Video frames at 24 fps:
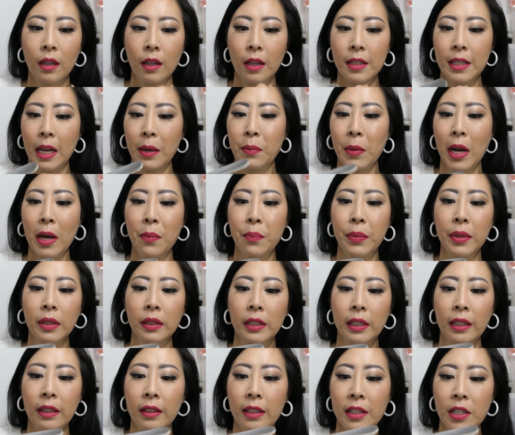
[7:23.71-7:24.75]
because I'm not
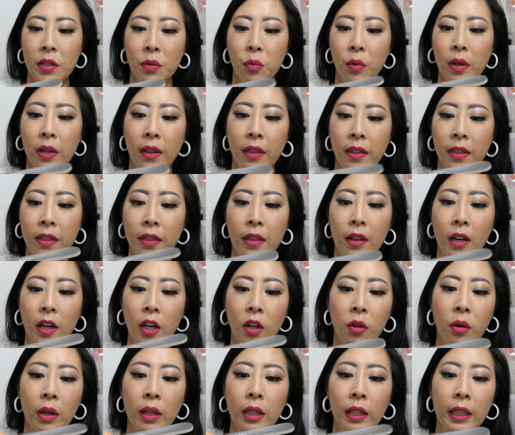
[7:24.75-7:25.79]
building this with
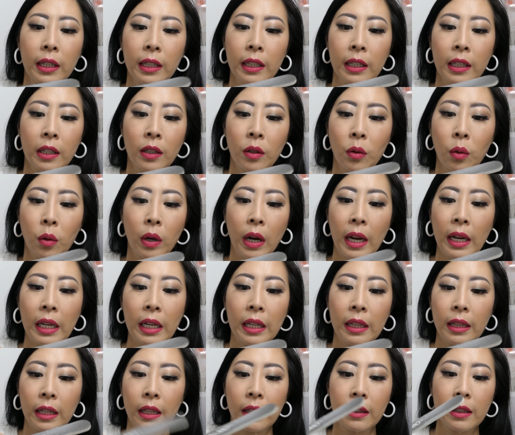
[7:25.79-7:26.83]
acrylic or
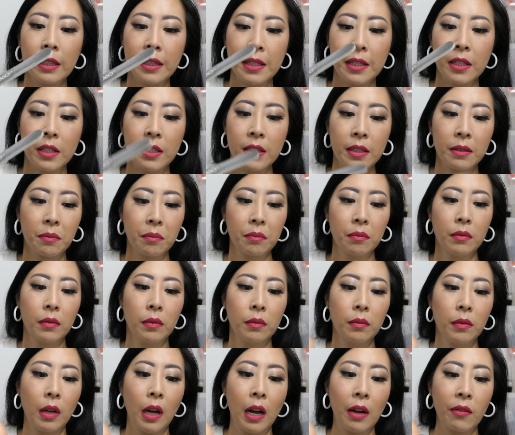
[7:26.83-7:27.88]
anything. This is
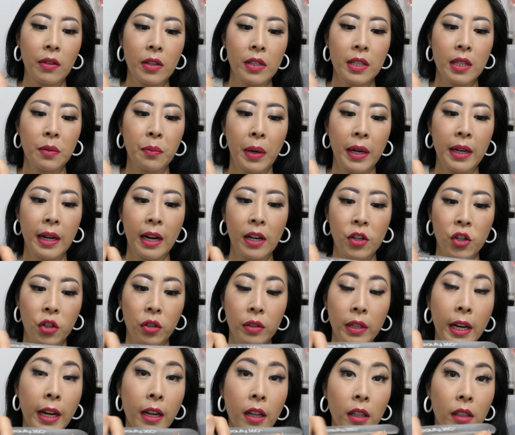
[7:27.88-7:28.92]
obviously my natural
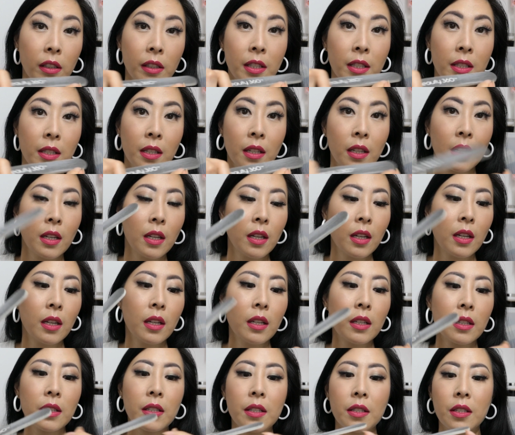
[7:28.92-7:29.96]
nails.
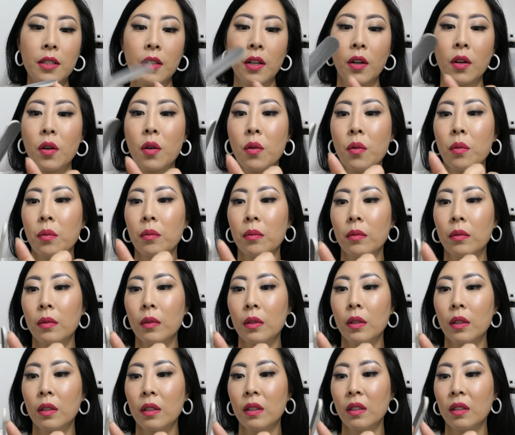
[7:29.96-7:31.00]
So
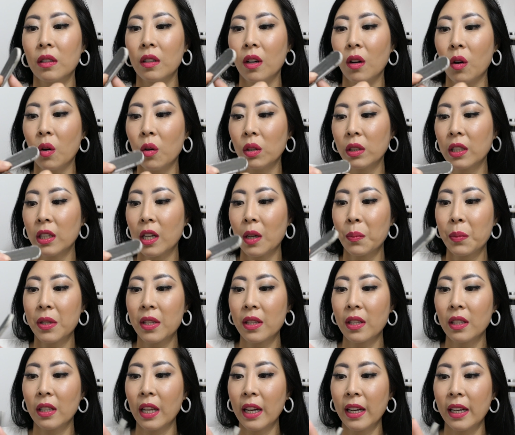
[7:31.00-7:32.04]
hold it up to
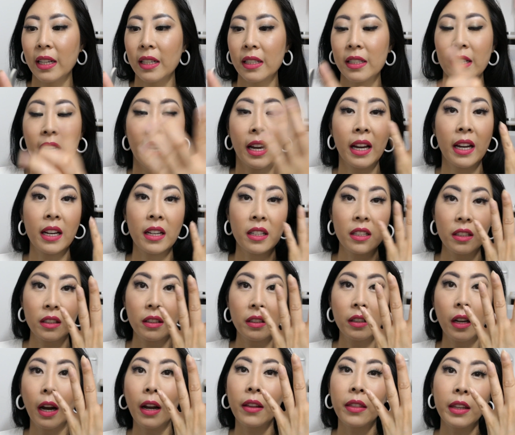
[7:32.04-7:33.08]
the light and
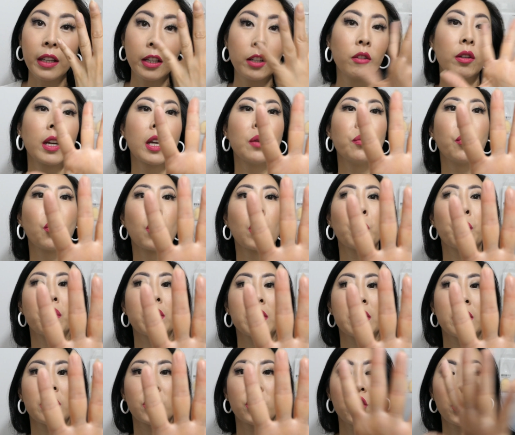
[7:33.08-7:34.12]
I think you'll get more
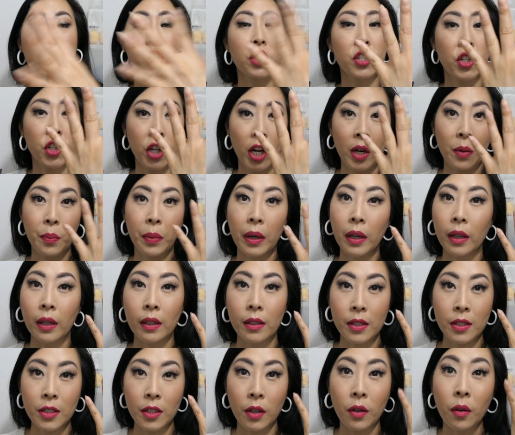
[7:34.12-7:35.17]
precision shaping.
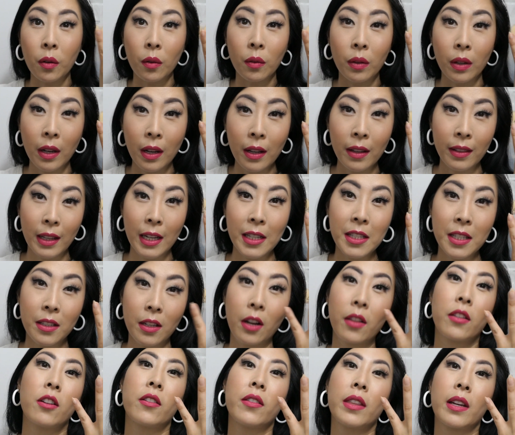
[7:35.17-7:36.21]
So that's
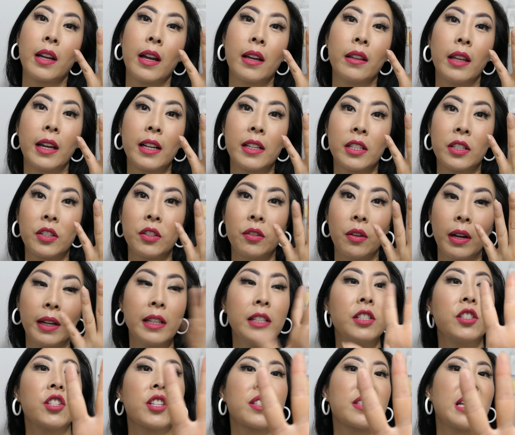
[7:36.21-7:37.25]
another thing I like to do. I
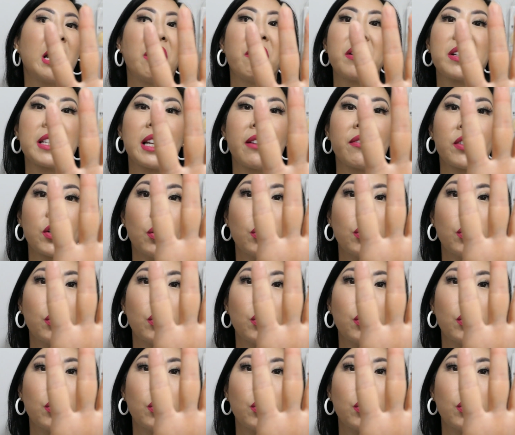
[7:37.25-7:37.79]
just always have to